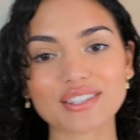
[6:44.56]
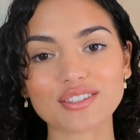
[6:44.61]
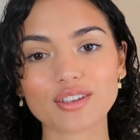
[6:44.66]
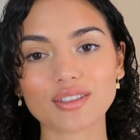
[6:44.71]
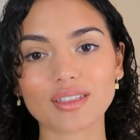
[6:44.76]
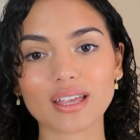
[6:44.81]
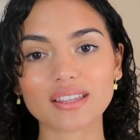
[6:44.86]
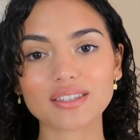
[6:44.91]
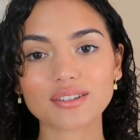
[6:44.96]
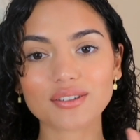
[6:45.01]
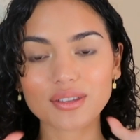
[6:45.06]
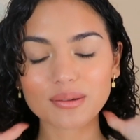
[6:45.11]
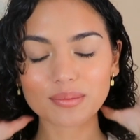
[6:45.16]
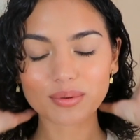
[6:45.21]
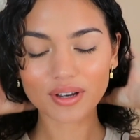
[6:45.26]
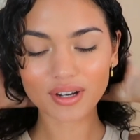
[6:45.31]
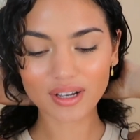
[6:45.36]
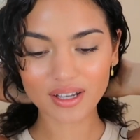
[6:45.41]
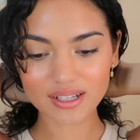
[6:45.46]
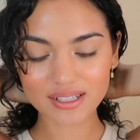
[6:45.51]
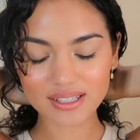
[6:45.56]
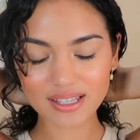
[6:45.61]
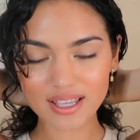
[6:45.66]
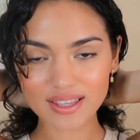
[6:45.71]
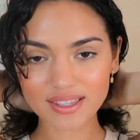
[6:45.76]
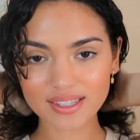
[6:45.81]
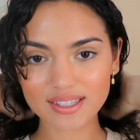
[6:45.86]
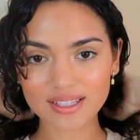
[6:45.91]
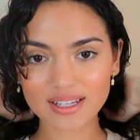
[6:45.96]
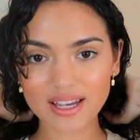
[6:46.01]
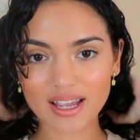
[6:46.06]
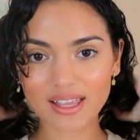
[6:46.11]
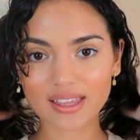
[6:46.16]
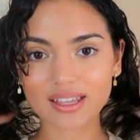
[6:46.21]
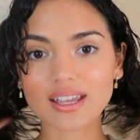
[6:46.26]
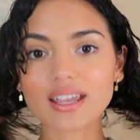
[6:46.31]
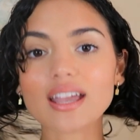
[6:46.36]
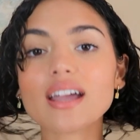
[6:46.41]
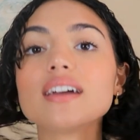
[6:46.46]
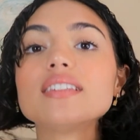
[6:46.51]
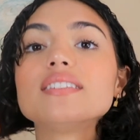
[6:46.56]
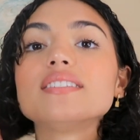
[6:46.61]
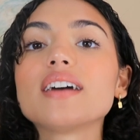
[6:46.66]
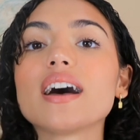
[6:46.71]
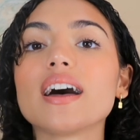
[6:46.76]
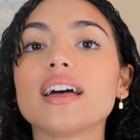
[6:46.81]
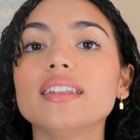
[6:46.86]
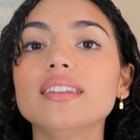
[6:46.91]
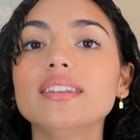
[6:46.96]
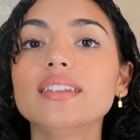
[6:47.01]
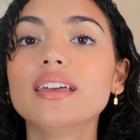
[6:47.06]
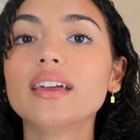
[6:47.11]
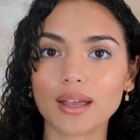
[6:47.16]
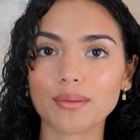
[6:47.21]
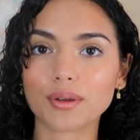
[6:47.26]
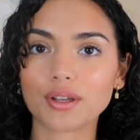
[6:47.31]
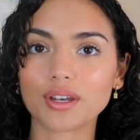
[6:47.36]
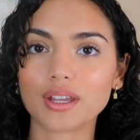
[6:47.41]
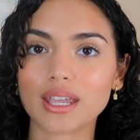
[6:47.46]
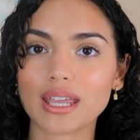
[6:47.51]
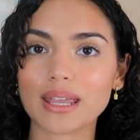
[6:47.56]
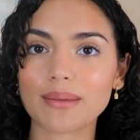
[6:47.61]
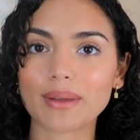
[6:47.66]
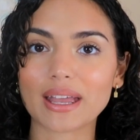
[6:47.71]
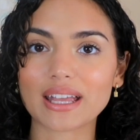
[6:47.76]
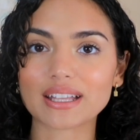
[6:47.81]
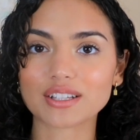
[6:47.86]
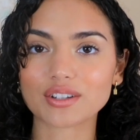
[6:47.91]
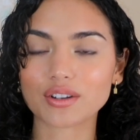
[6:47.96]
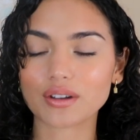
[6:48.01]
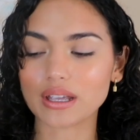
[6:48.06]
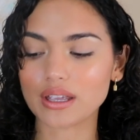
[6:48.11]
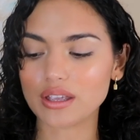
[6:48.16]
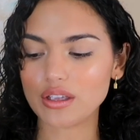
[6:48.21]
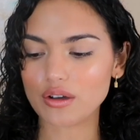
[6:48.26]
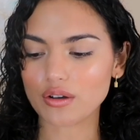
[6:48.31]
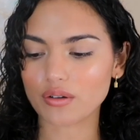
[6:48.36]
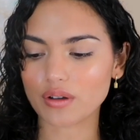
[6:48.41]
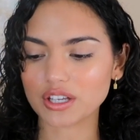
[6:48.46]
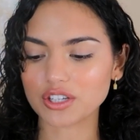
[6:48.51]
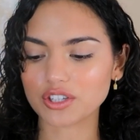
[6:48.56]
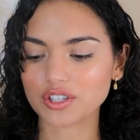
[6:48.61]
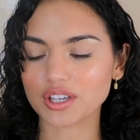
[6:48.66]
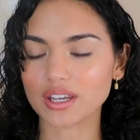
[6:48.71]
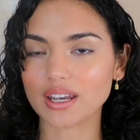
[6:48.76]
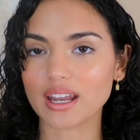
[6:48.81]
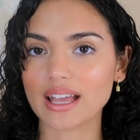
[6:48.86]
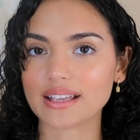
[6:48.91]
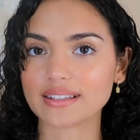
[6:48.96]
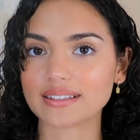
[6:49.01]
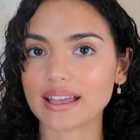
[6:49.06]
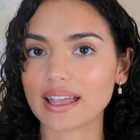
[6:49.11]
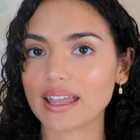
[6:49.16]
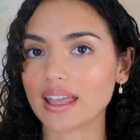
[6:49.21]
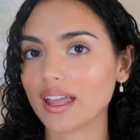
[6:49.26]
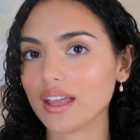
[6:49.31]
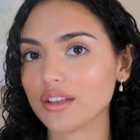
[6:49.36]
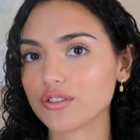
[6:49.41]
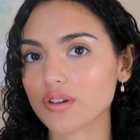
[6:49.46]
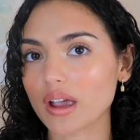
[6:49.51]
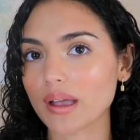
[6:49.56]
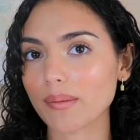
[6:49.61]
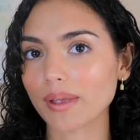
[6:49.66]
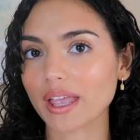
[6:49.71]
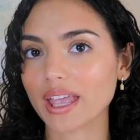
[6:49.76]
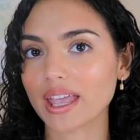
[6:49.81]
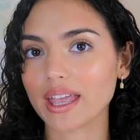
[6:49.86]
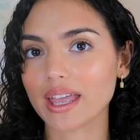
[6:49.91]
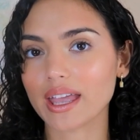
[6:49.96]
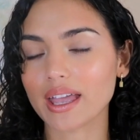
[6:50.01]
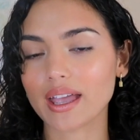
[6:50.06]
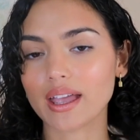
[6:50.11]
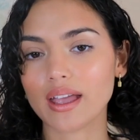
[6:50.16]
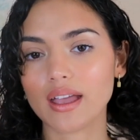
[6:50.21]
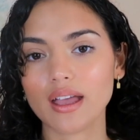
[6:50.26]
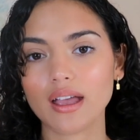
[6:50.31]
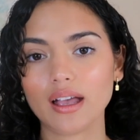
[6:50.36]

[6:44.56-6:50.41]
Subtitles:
so that's all the products and styling done. I'm going to keep answering your question as I air dry my hair.